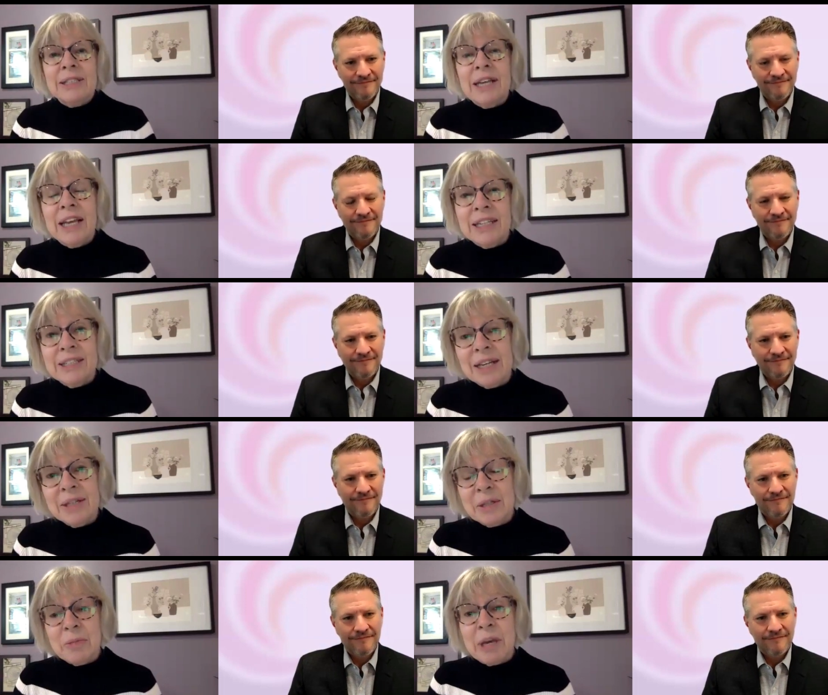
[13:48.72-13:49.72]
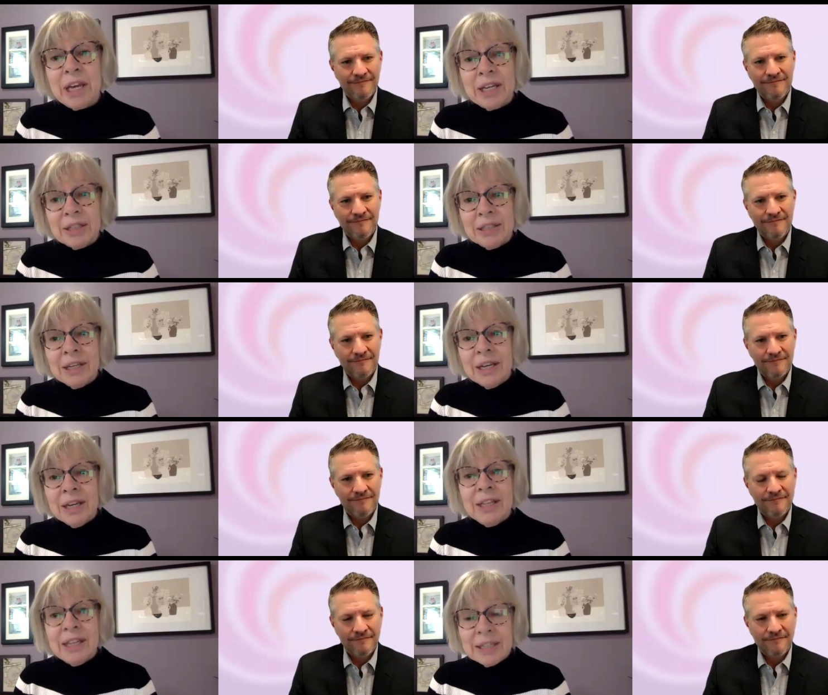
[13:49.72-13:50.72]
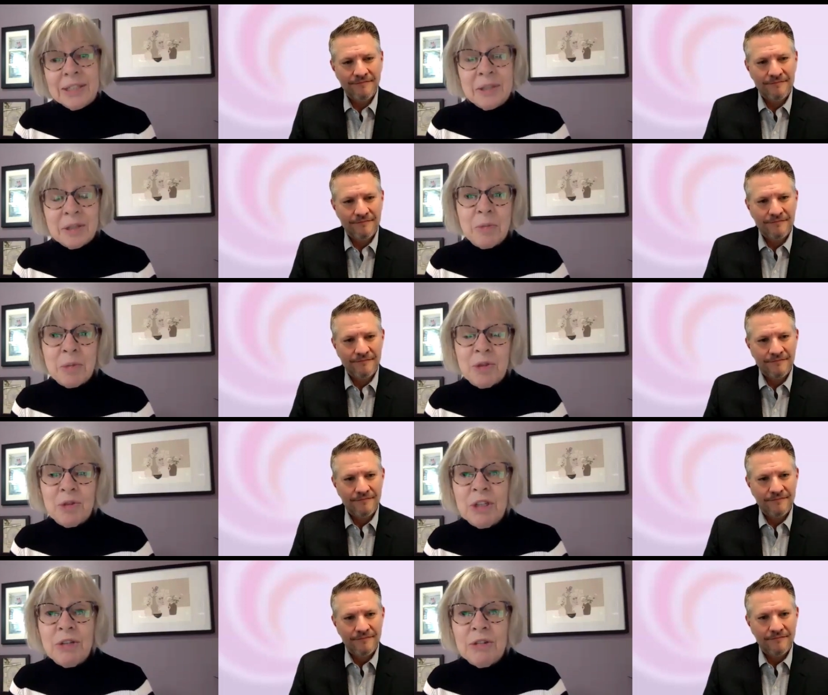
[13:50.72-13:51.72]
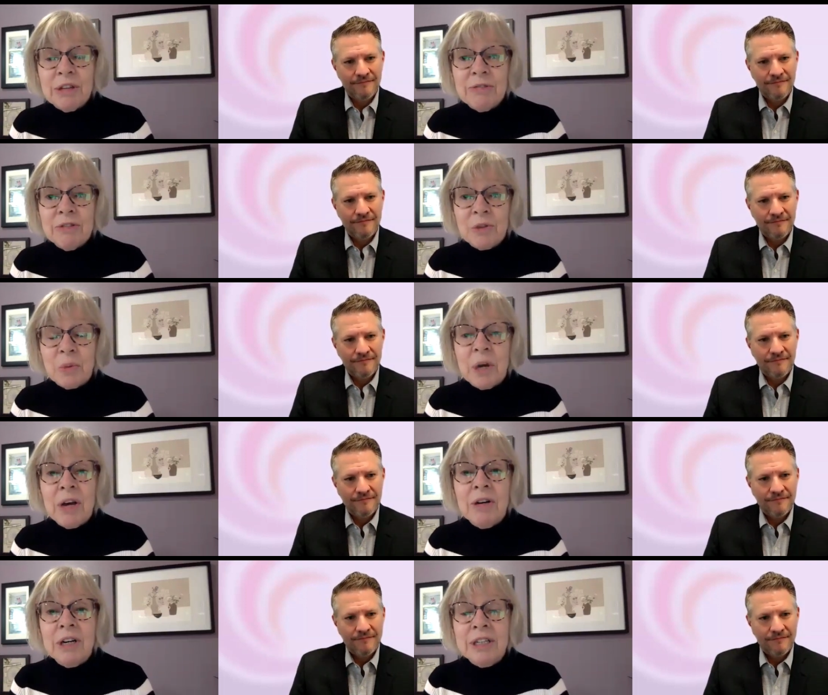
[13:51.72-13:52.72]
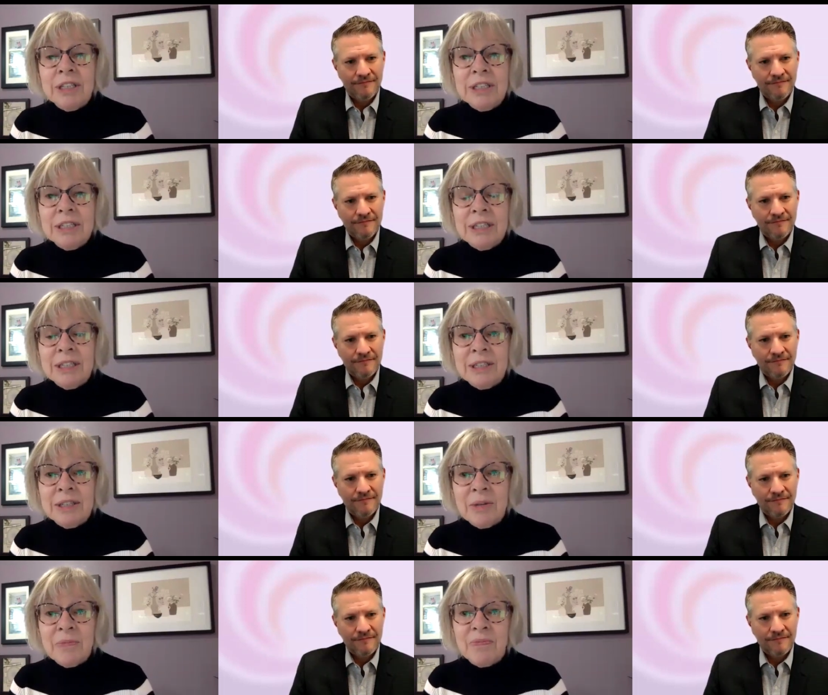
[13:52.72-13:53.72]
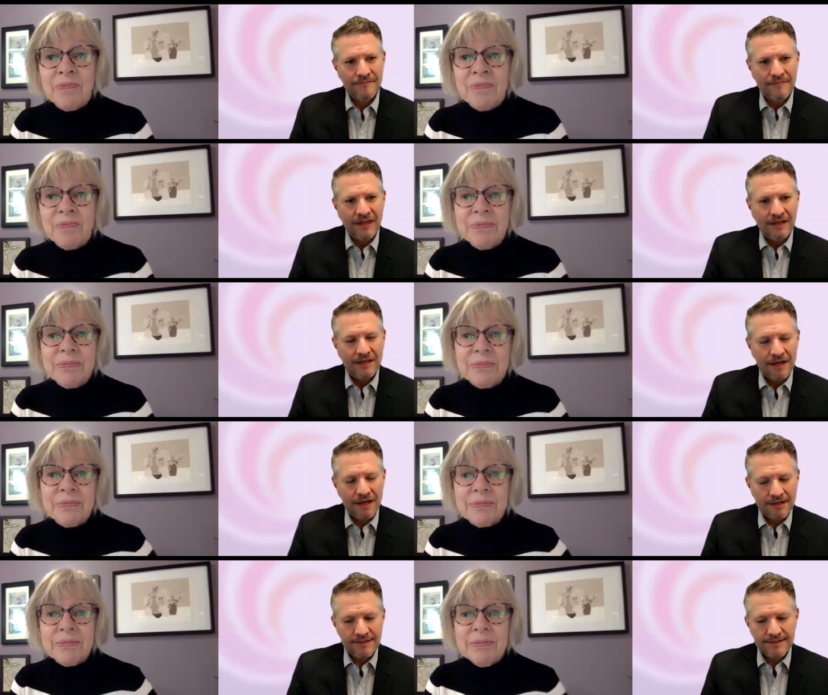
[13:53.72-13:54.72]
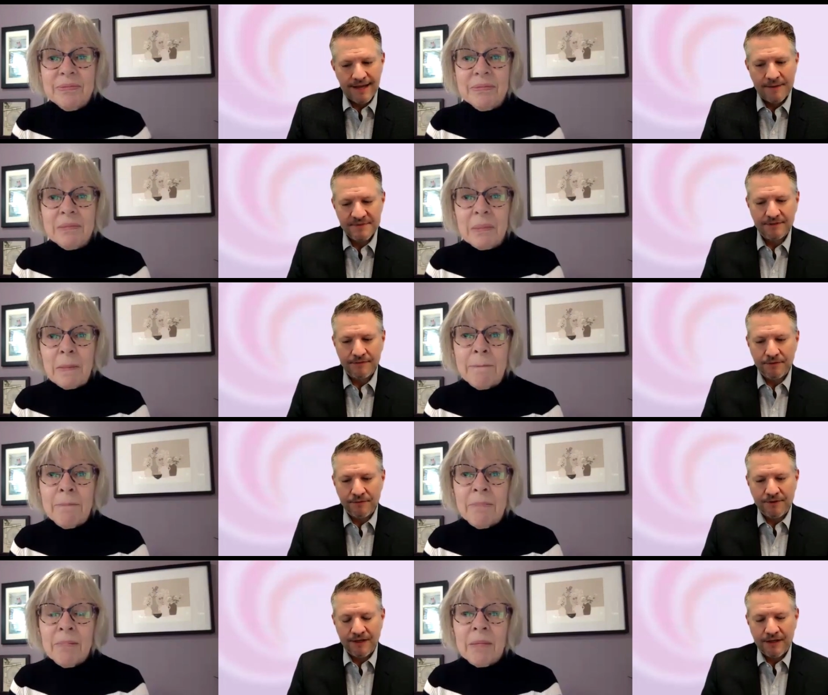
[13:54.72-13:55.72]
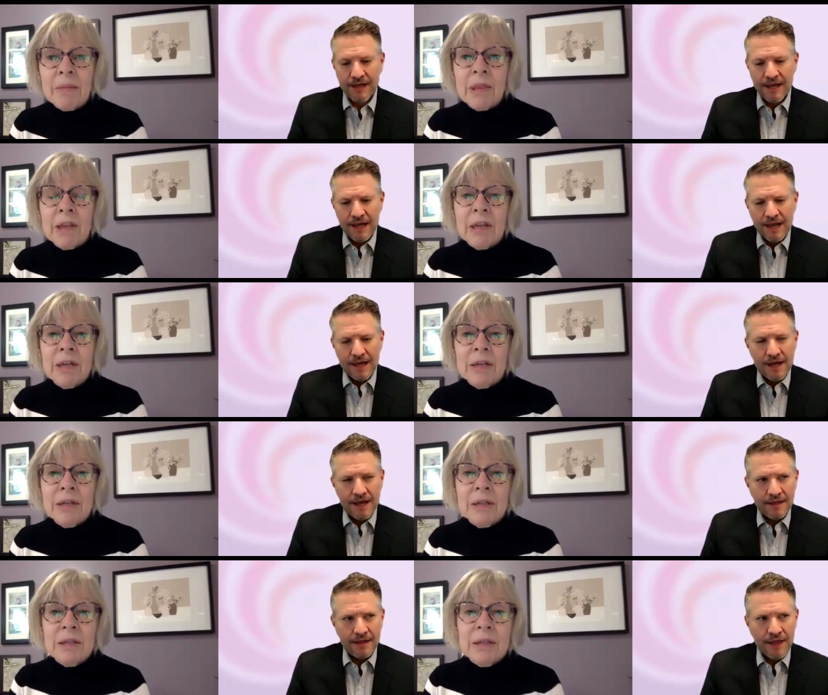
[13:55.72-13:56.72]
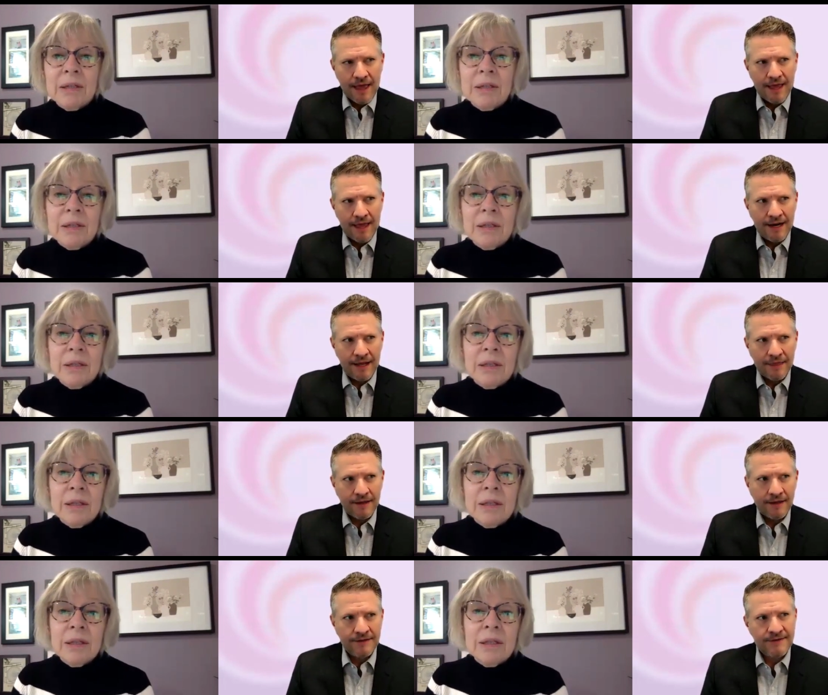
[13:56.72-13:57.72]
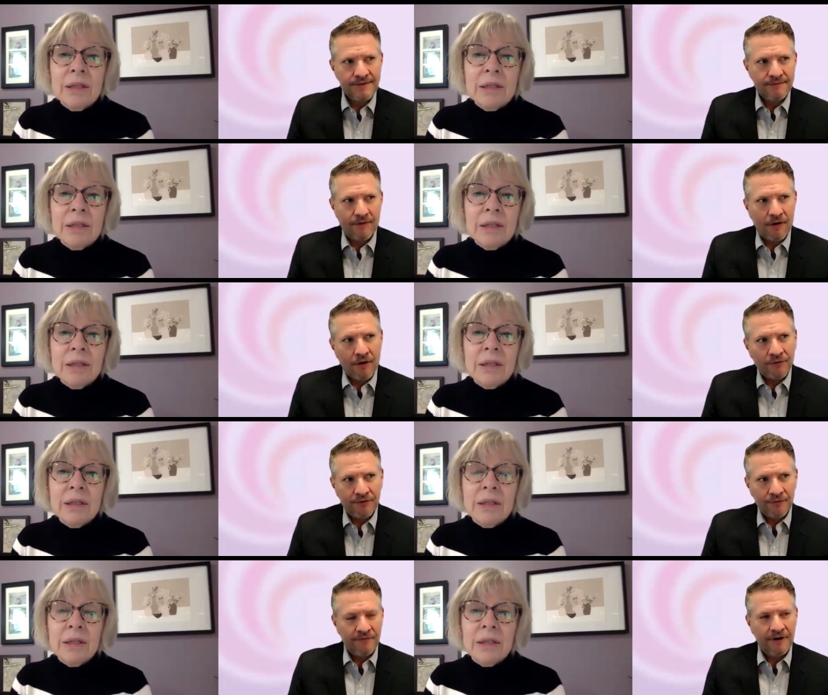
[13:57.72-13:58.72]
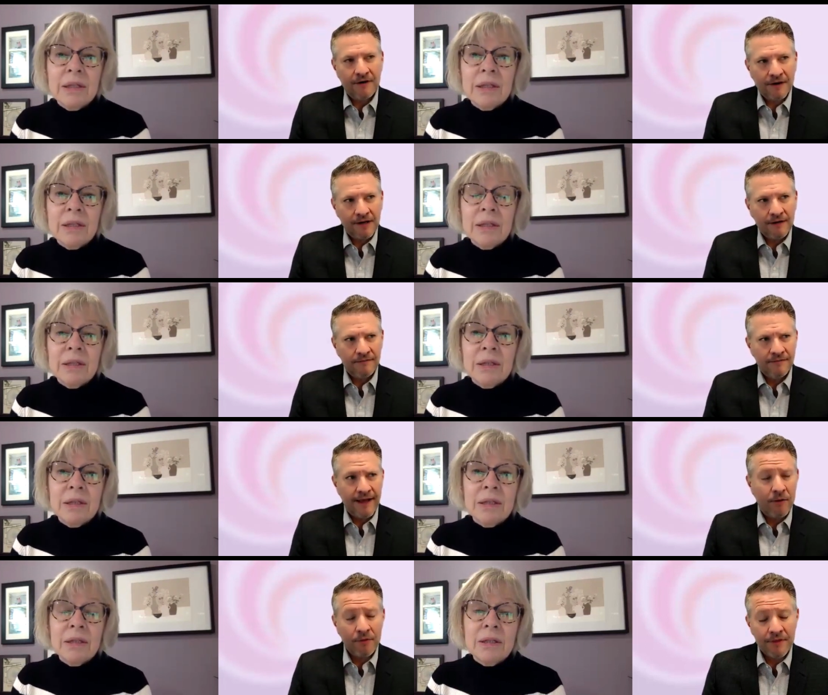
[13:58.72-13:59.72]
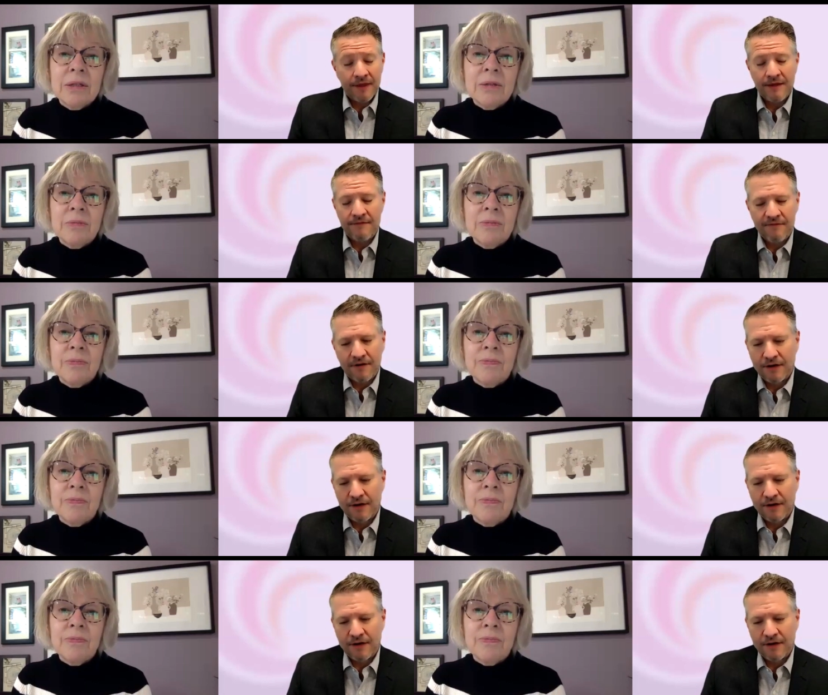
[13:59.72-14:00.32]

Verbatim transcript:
Speaker 1: exacerbate the anticipatory grief as well, can't it?
Speaker 2: Yes, absolutely. And I think it's also very healthy and